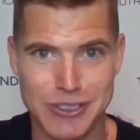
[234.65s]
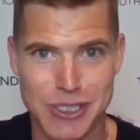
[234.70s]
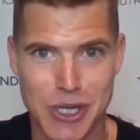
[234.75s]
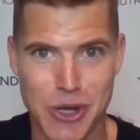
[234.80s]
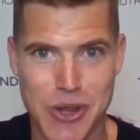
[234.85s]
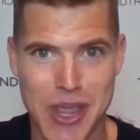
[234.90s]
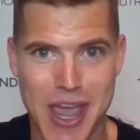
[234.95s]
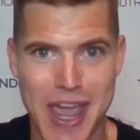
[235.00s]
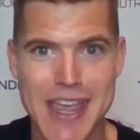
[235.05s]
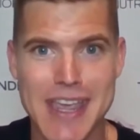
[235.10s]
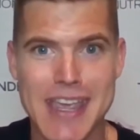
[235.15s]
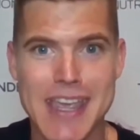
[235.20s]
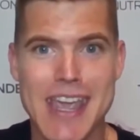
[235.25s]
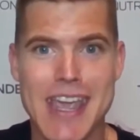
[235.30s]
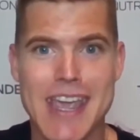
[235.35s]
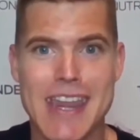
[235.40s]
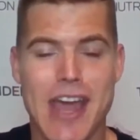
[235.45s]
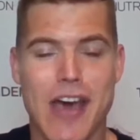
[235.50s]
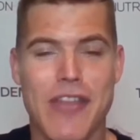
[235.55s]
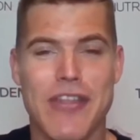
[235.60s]
Okay,
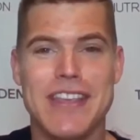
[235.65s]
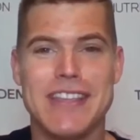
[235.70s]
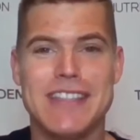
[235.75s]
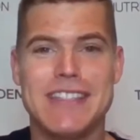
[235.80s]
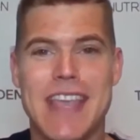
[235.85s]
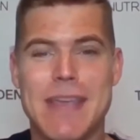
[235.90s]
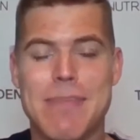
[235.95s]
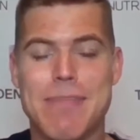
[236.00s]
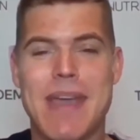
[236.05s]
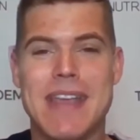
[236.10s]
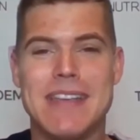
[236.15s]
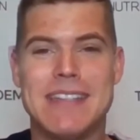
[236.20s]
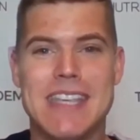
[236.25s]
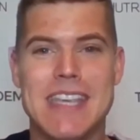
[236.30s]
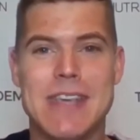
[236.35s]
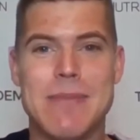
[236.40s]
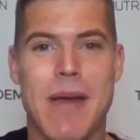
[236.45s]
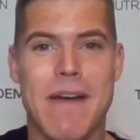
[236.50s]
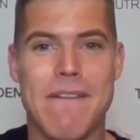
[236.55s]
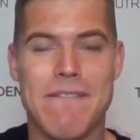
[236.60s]
now this may
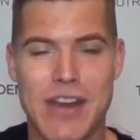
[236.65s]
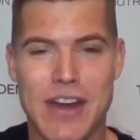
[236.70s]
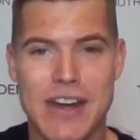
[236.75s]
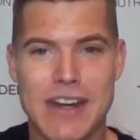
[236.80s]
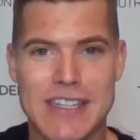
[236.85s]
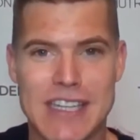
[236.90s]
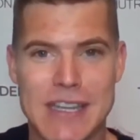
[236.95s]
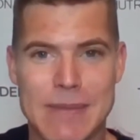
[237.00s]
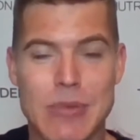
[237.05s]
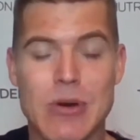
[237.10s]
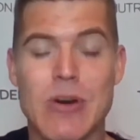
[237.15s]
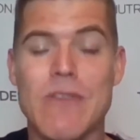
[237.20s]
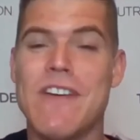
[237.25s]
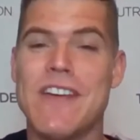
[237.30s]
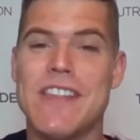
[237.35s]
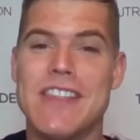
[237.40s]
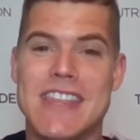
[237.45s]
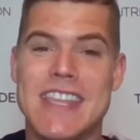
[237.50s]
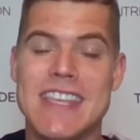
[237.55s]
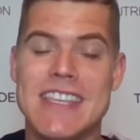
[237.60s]
seem very simple,
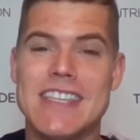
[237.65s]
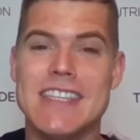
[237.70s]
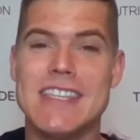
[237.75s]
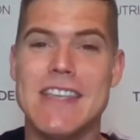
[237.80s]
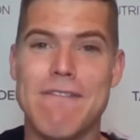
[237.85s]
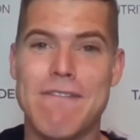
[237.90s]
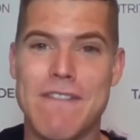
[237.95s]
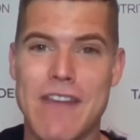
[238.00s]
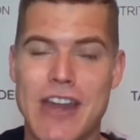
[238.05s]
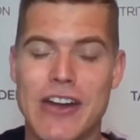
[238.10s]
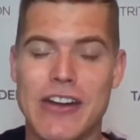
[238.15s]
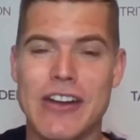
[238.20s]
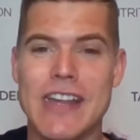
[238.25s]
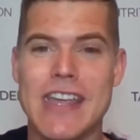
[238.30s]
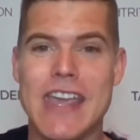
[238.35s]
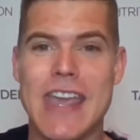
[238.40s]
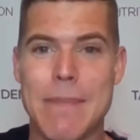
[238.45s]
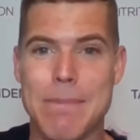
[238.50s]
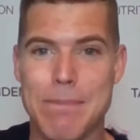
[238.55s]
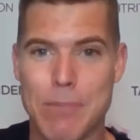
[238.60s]
but this is a very
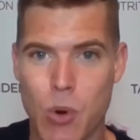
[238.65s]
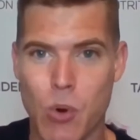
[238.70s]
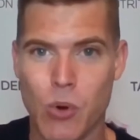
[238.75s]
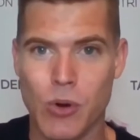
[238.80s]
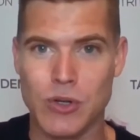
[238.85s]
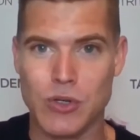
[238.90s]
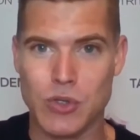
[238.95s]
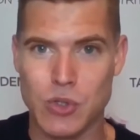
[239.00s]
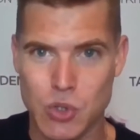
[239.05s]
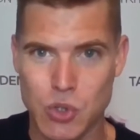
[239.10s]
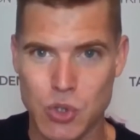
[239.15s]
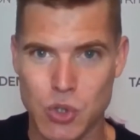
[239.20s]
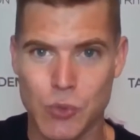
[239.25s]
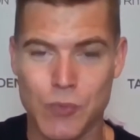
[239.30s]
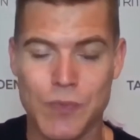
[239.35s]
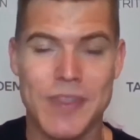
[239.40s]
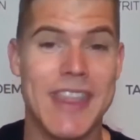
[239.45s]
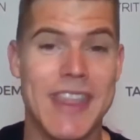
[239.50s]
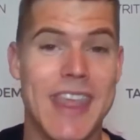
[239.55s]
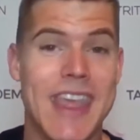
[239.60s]
important
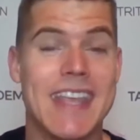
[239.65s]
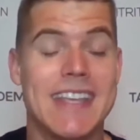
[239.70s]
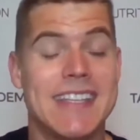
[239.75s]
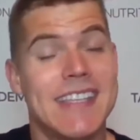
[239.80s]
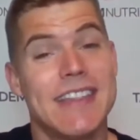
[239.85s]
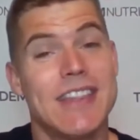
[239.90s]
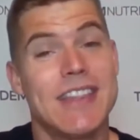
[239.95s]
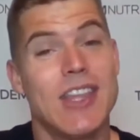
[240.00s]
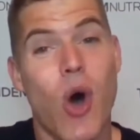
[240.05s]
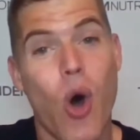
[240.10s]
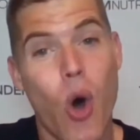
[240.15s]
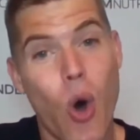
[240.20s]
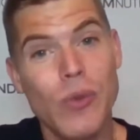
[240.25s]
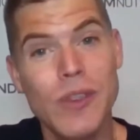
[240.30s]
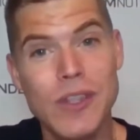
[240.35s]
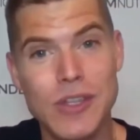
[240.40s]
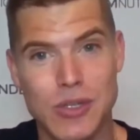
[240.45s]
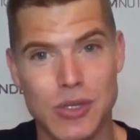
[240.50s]
tool. It's not the only